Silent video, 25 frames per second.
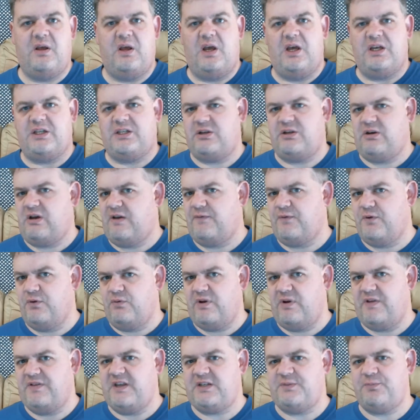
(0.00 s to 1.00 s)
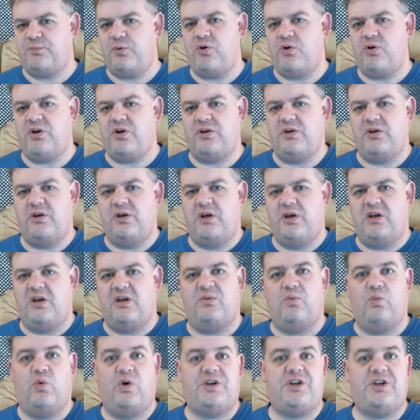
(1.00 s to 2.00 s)
So have you read this book?
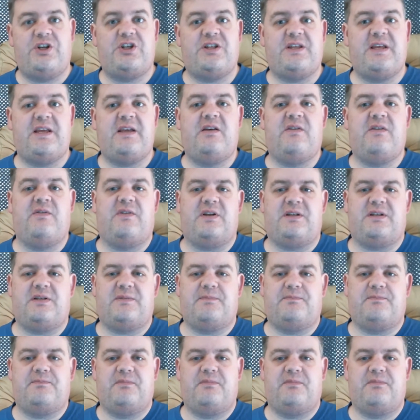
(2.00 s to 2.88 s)
What did you think of it?